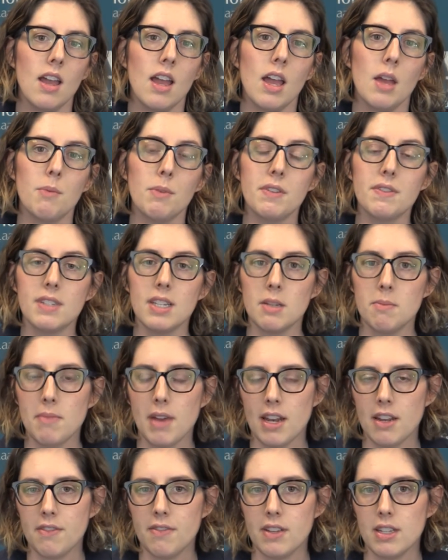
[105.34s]
and we've seen
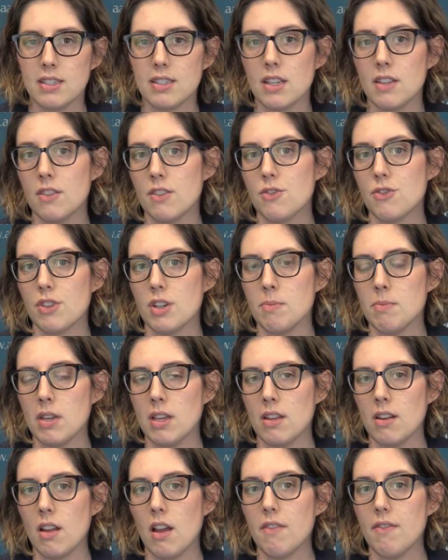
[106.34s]
benefits in the
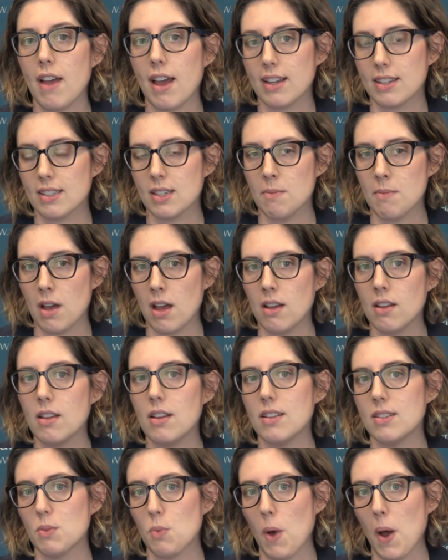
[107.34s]
treatment of eczema
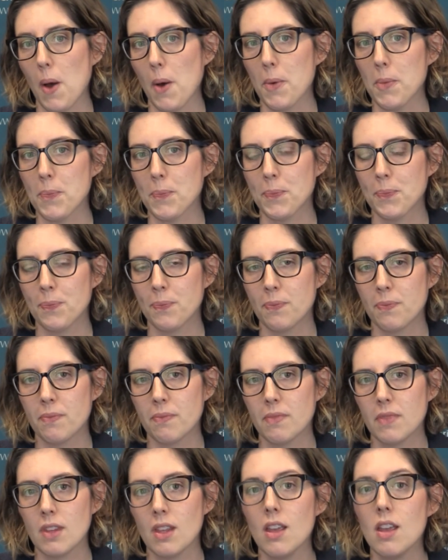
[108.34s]
as well.
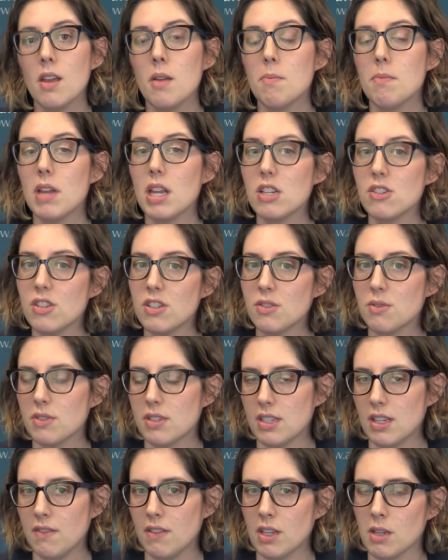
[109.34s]
Patients
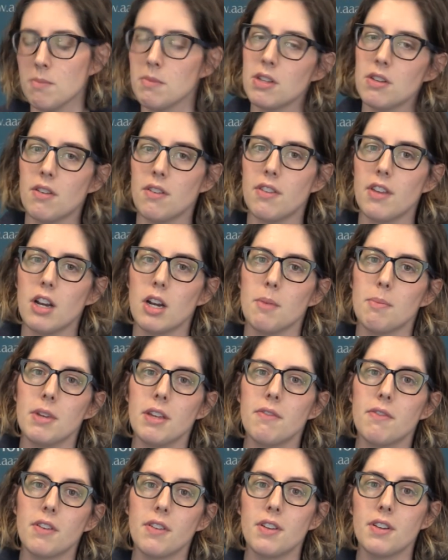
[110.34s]
receiving
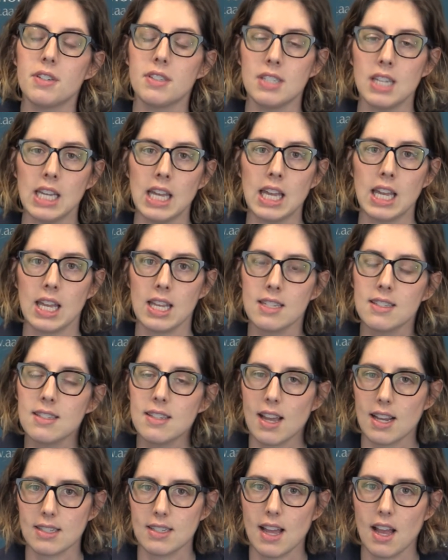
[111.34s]
immunotherapy for their stinging
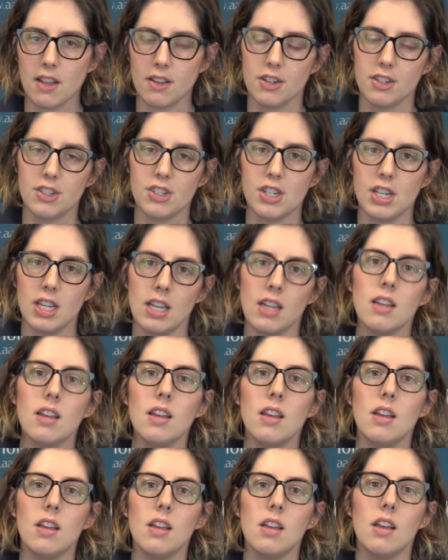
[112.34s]
insect allergy
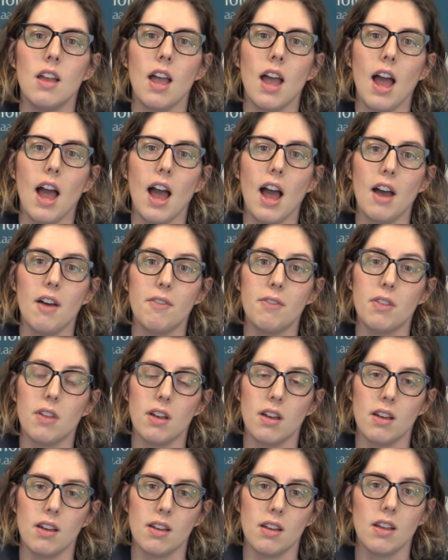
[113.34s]
have
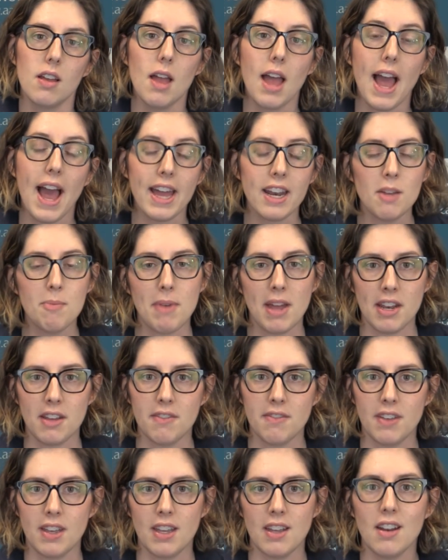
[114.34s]
the added
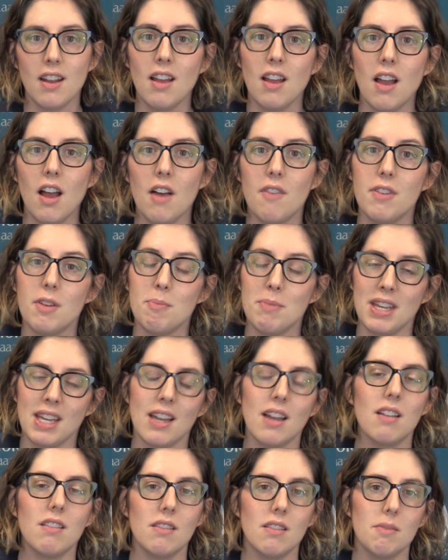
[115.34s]
benefit of it being
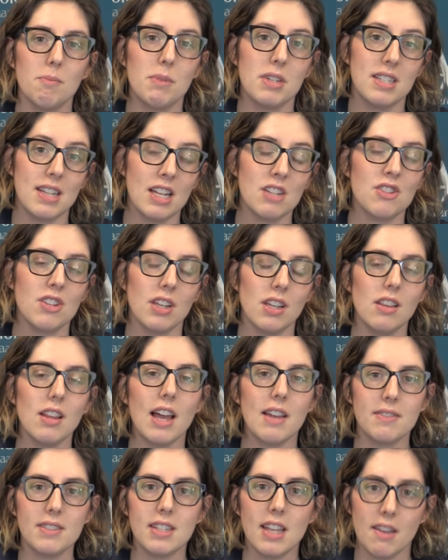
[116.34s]
a potentially
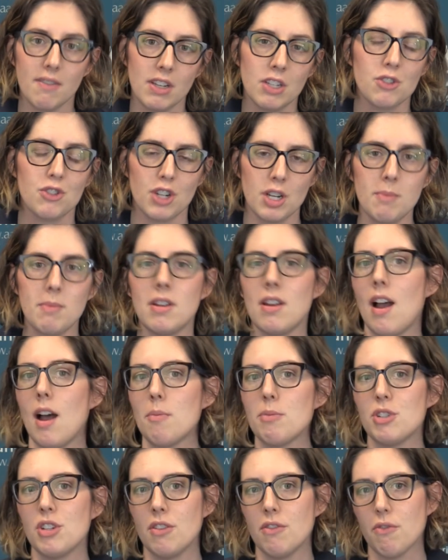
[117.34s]
life-saving treatment
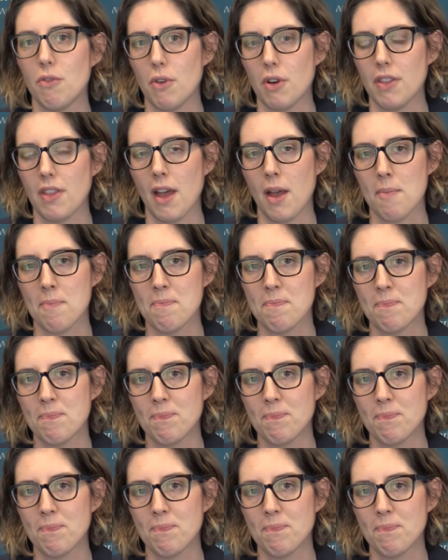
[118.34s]
option for them.